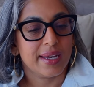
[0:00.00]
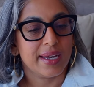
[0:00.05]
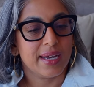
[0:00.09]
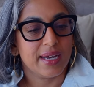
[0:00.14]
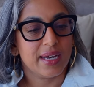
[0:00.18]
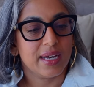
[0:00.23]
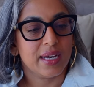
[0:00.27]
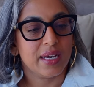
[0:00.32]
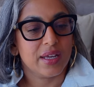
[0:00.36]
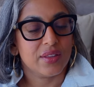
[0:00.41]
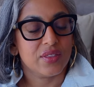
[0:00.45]

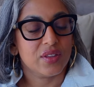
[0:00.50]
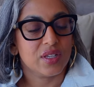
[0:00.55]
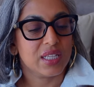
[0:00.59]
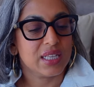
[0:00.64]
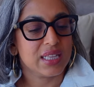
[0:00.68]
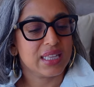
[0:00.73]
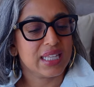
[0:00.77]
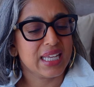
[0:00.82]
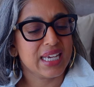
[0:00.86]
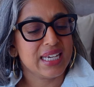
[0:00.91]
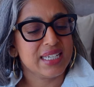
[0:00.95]
The
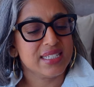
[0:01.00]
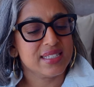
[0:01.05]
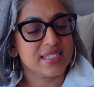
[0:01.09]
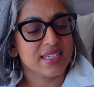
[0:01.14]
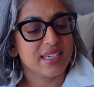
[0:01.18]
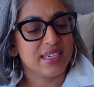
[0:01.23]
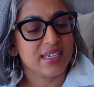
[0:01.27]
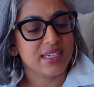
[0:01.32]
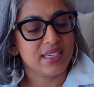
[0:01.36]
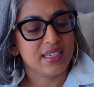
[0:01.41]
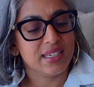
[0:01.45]

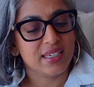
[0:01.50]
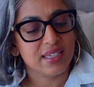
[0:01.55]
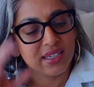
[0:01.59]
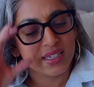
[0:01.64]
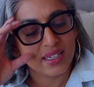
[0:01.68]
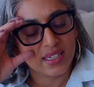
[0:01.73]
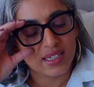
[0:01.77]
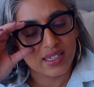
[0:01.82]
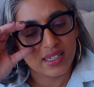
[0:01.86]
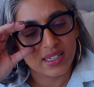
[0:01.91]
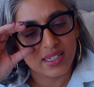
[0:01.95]
glazing
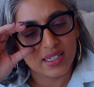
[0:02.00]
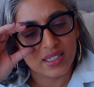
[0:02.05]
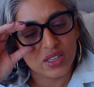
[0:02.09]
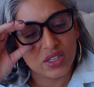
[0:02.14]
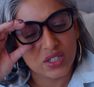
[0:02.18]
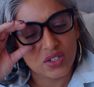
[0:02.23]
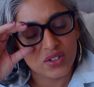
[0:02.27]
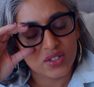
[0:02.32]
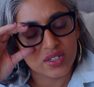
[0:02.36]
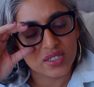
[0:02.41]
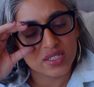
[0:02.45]

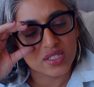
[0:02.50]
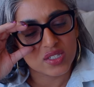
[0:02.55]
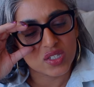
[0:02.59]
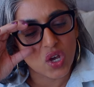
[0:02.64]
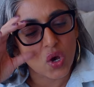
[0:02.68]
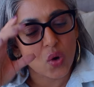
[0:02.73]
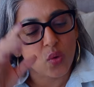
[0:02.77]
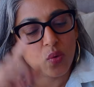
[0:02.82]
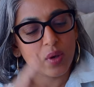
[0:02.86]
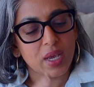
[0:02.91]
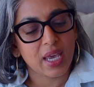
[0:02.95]
looks
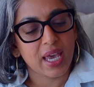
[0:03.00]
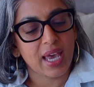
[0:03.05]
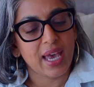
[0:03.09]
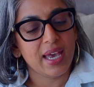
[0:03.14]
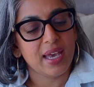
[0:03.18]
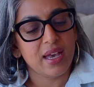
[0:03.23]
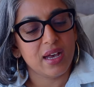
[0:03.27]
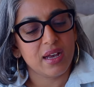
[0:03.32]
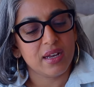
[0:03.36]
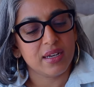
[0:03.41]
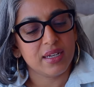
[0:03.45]

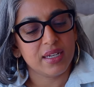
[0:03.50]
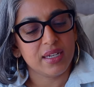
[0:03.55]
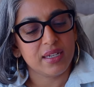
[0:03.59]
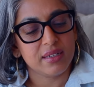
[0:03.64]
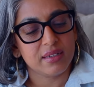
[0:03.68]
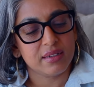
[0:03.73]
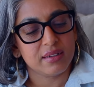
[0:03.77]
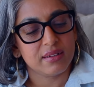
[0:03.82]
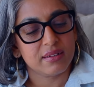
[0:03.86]
okay on it.